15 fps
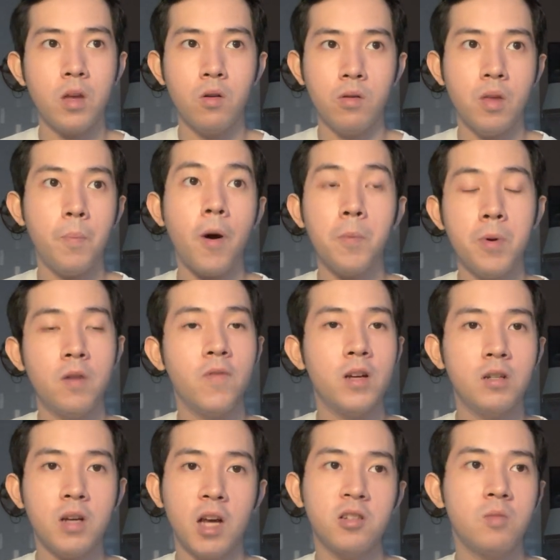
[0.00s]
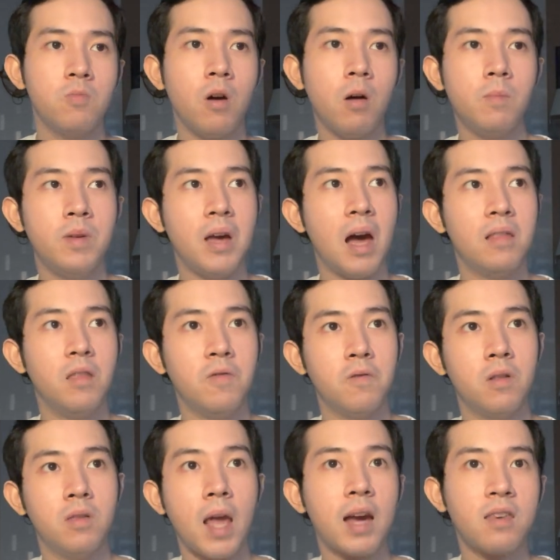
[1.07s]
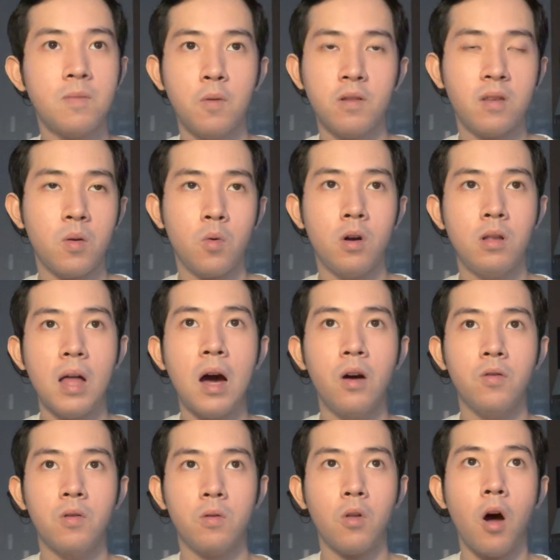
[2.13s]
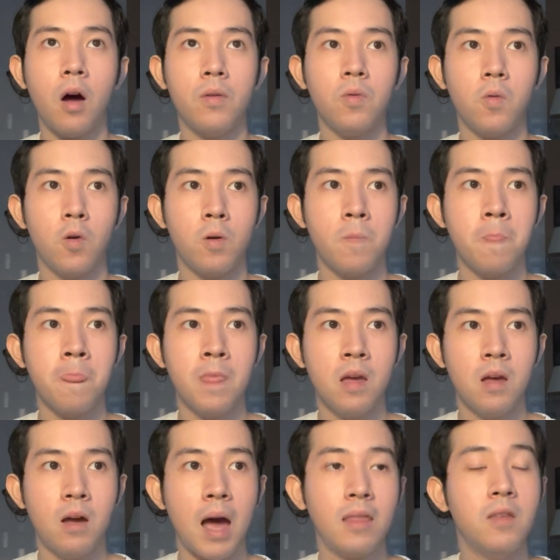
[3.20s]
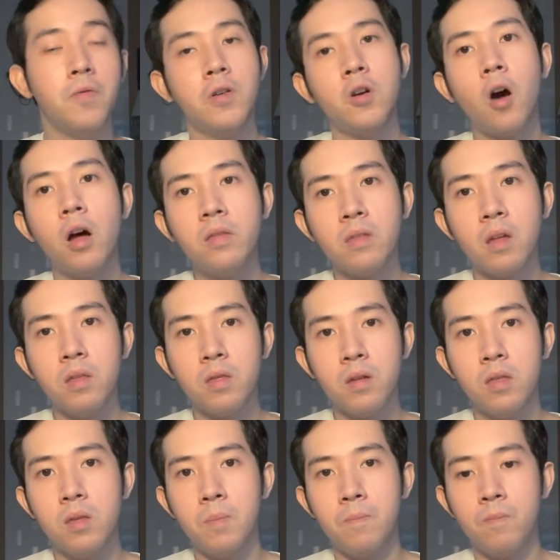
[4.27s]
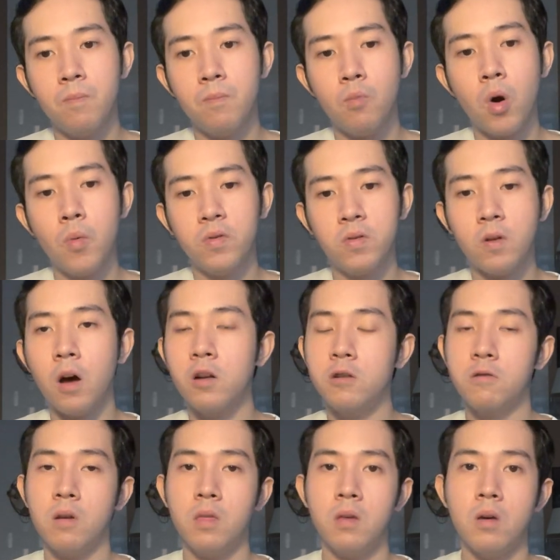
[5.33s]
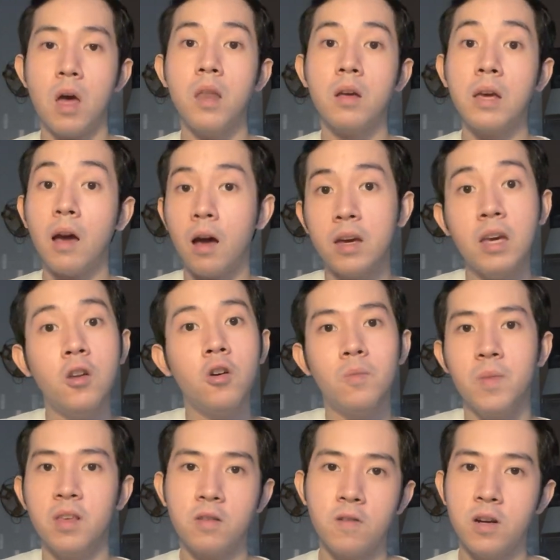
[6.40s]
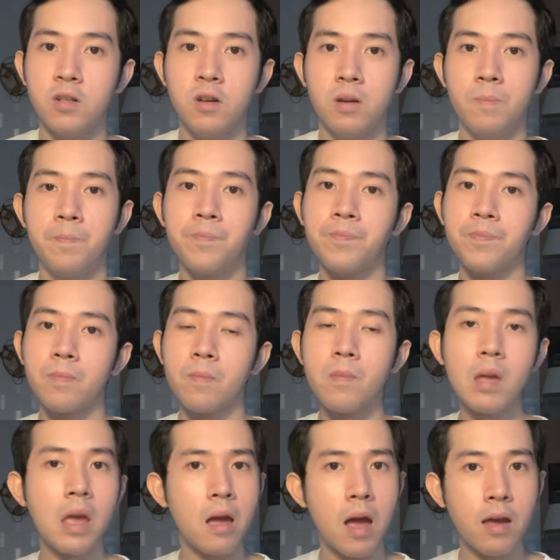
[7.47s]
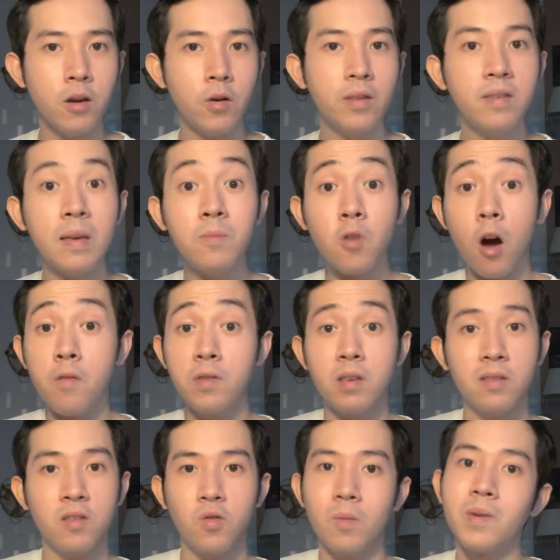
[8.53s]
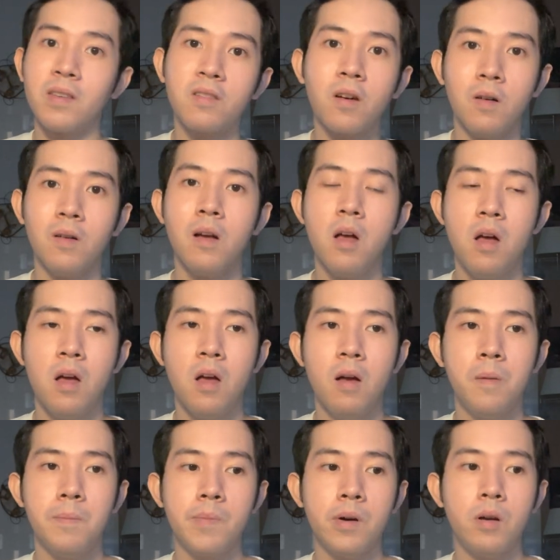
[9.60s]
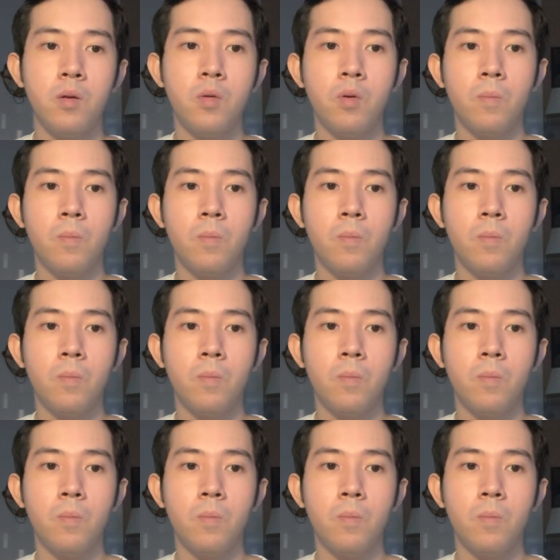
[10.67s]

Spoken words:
Department of Education probably had different textbooks that were allowed or taught or had different content than what was taught during the Aquino administration. It seemed obvious that this would be so, but